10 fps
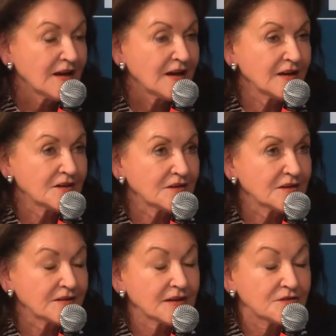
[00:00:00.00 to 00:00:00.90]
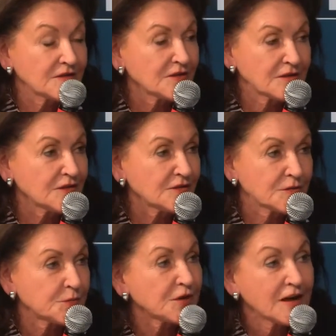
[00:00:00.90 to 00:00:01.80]
And that's really
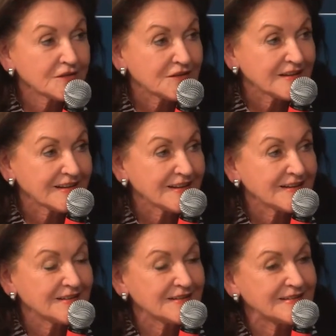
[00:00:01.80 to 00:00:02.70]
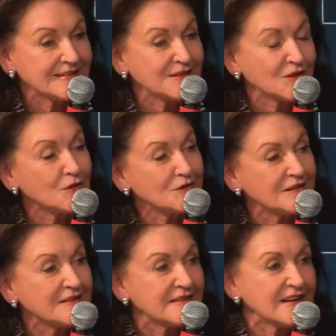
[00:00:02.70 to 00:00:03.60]
surprising that all
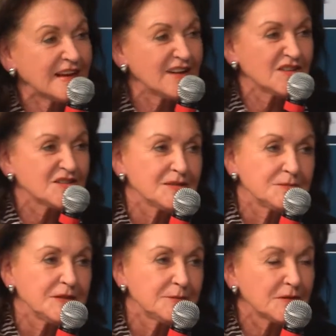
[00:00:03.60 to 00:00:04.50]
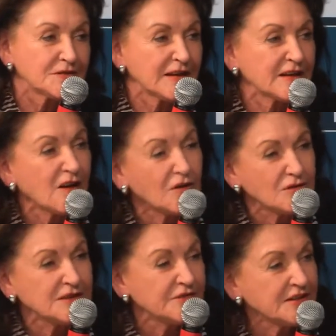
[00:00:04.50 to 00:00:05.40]
these allergy people saying, oh,
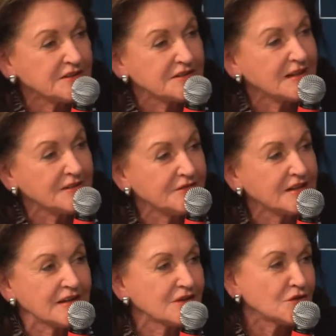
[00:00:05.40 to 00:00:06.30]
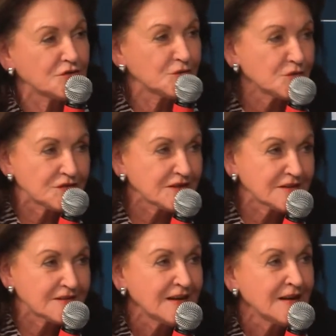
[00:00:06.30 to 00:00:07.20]
in wintertime we cannot use
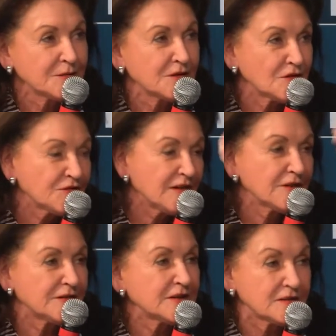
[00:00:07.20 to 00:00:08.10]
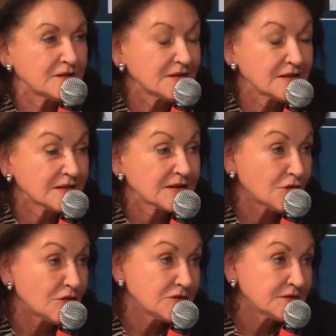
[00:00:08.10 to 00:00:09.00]
it because we have a
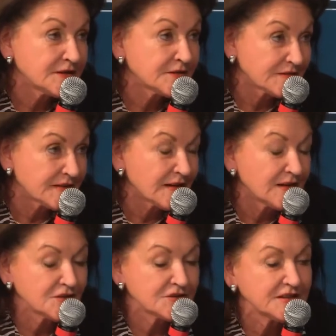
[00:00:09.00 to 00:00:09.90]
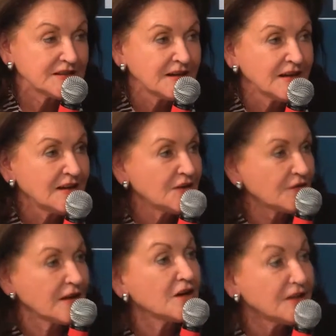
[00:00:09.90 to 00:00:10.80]
coldness allergy, they
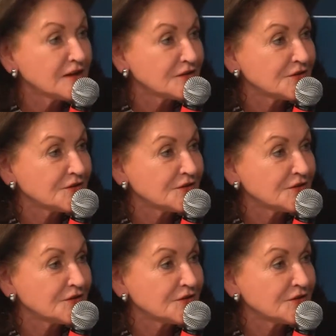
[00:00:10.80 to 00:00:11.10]
are healed.